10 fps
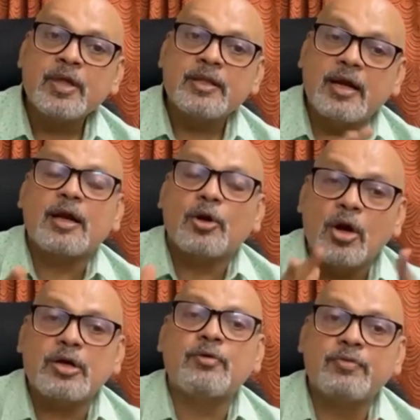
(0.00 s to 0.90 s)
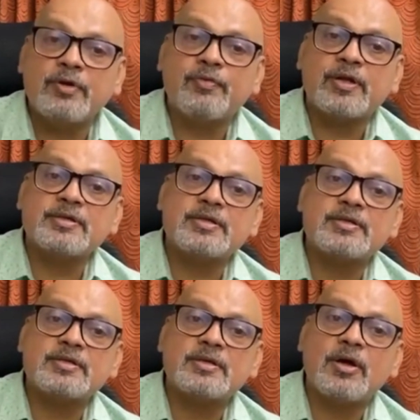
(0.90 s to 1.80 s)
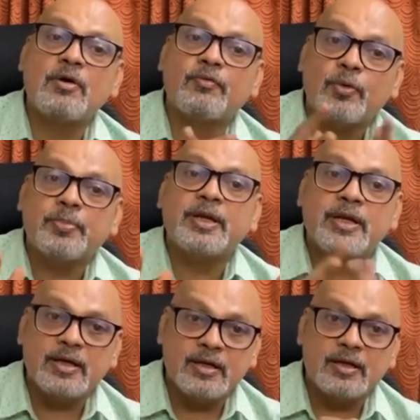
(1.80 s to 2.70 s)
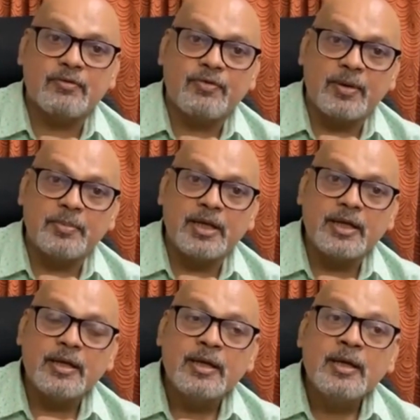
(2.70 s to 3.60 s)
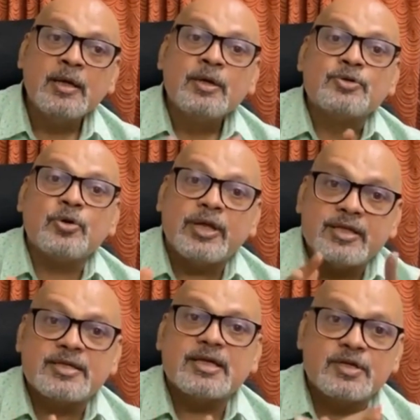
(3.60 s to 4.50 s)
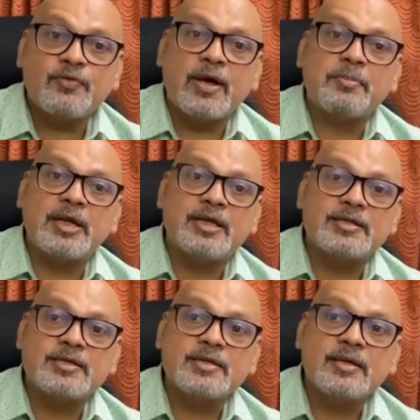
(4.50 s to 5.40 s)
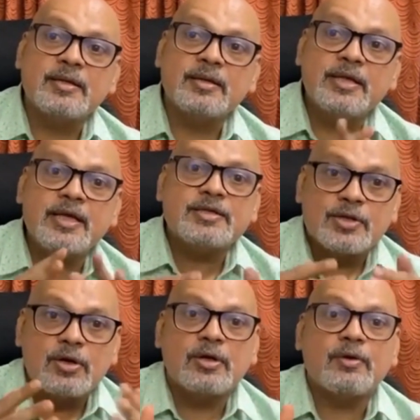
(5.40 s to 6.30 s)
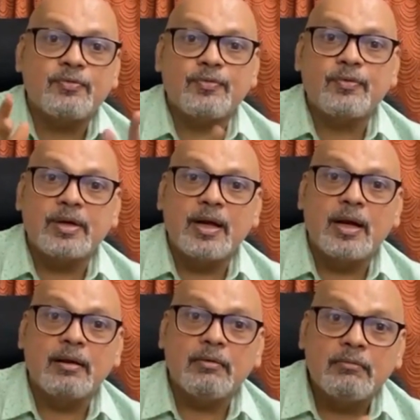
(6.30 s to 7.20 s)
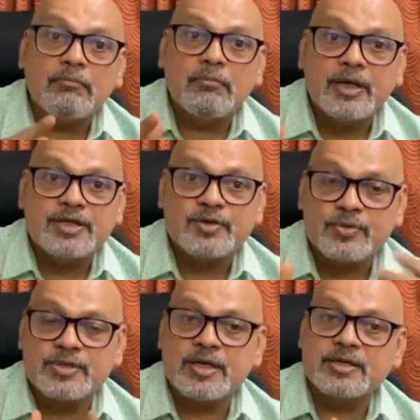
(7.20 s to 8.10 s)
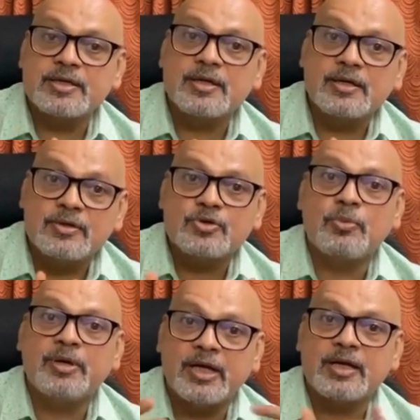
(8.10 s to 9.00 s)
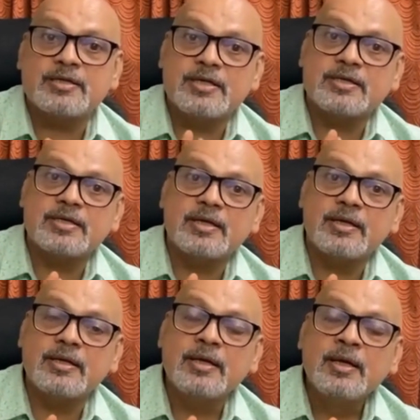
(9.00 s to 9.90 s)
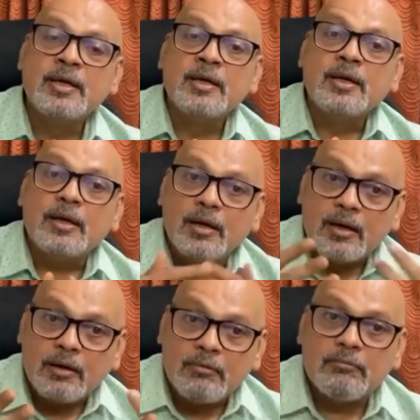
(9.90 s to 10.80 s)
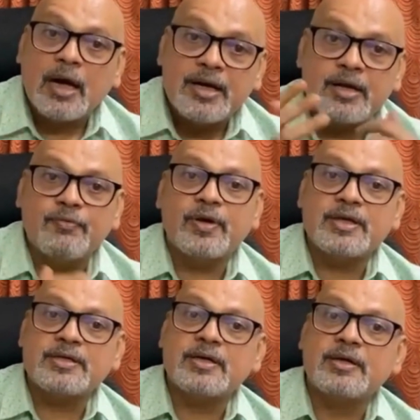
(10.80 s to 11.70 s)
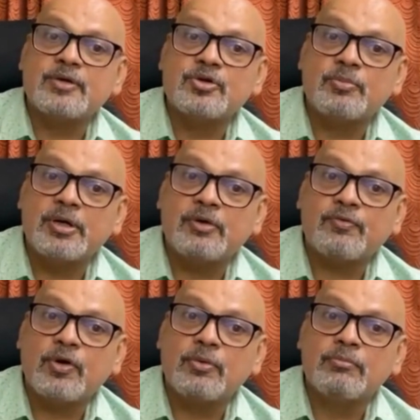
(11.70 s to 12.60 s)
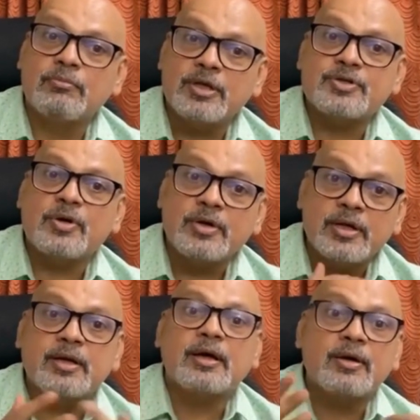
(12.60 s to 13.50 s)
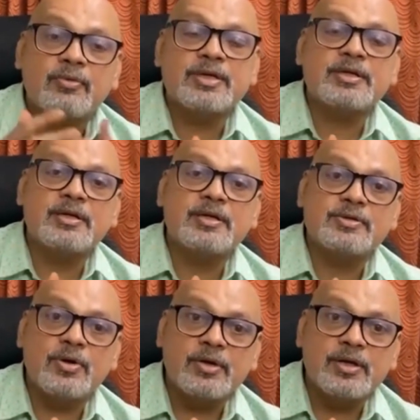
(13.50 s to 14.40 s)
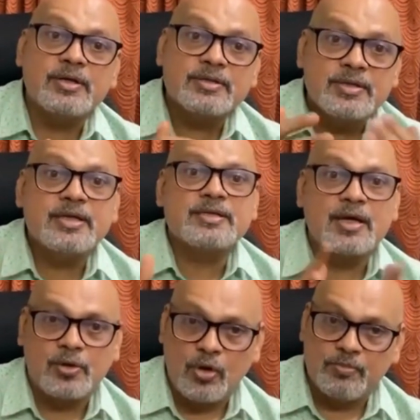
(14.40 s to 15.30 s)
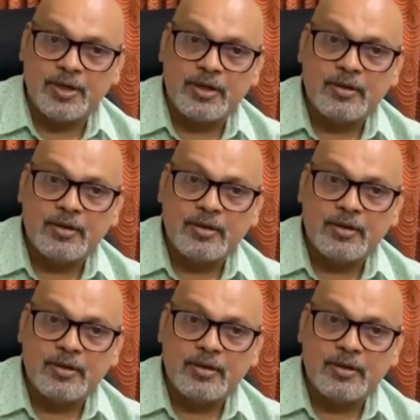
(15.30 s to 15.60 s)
there are a lot of differences of opinion in the family. So in such families, these sort of dissociation, somatization, undifferentiated somatoform disorder, conversion disorders, these are common.